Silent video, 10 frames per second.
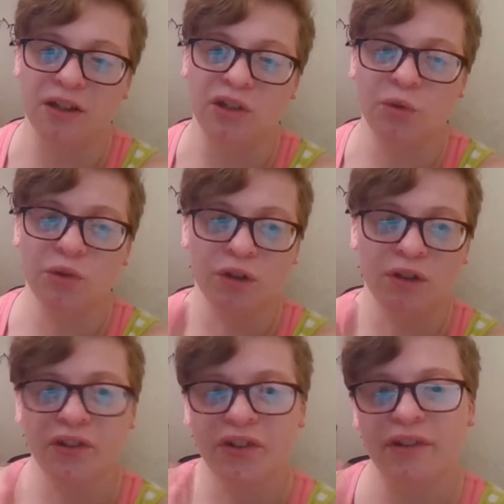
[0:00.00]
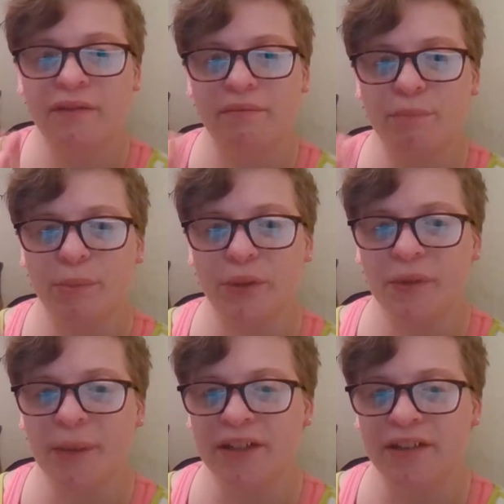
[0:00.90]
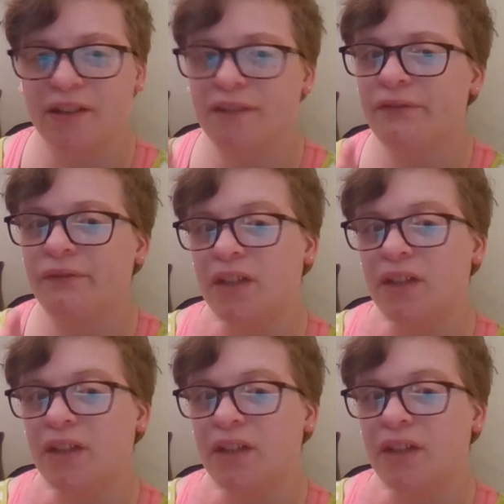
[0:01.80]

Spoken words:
user's perspective,